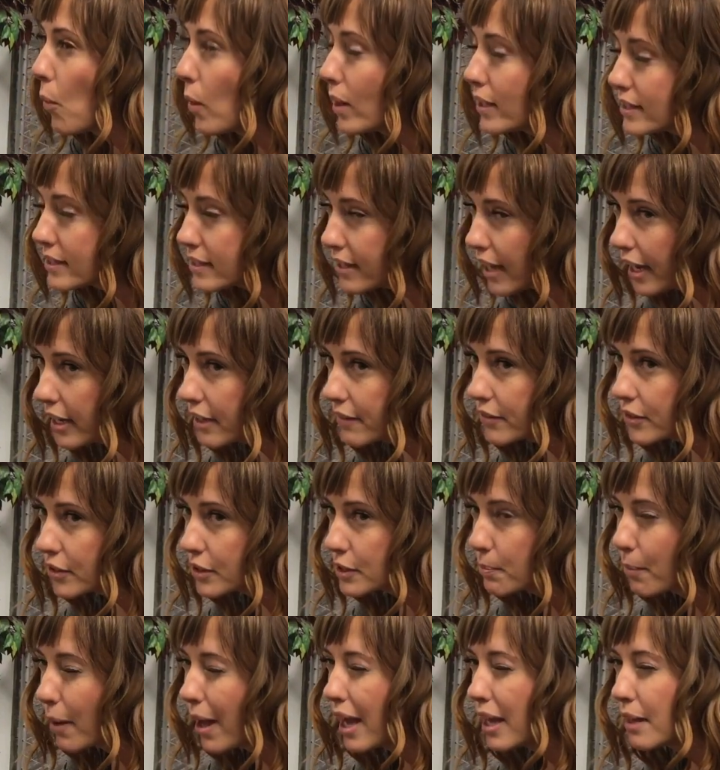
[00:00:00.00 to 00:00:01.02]
one side of her
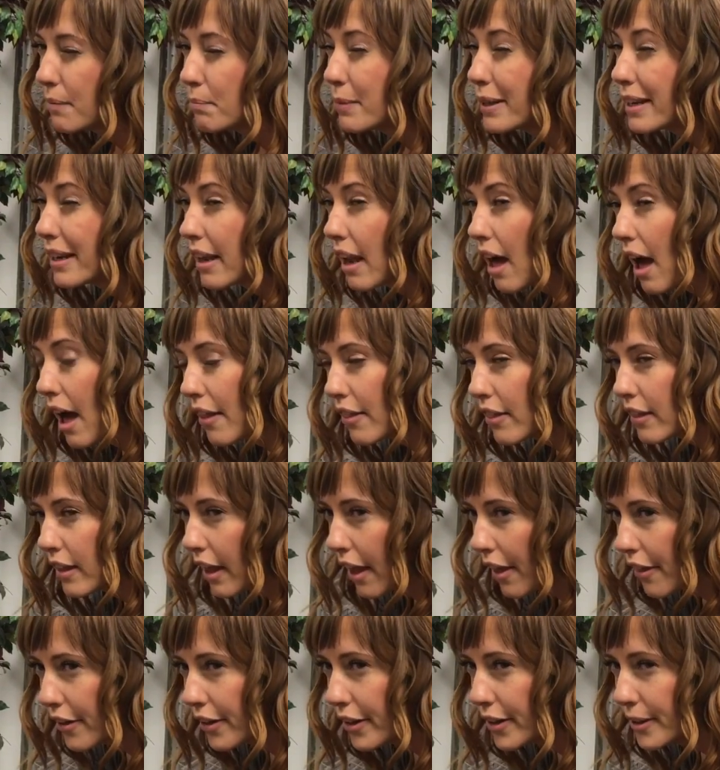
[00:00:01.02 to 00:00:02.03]
spine but not the
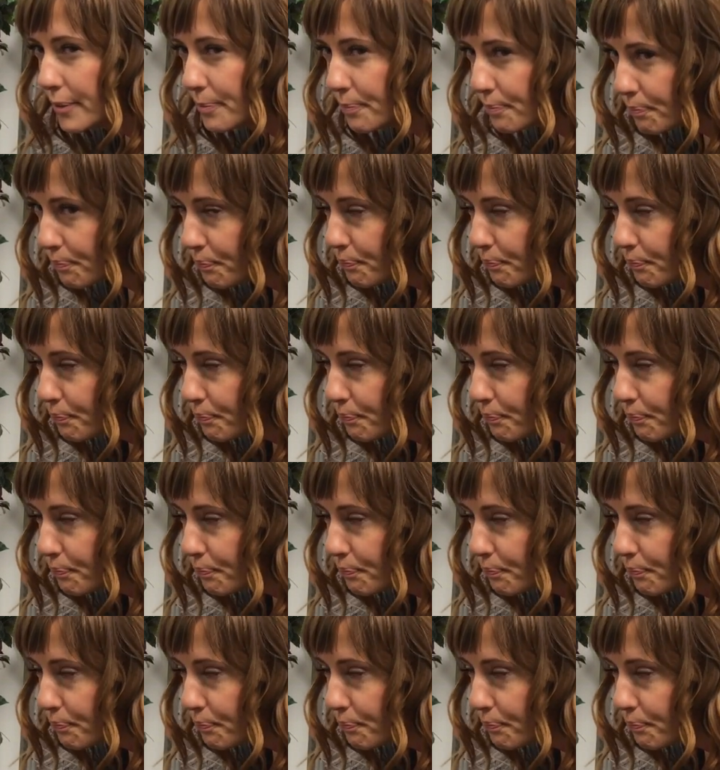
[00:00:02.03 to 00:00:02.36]
other?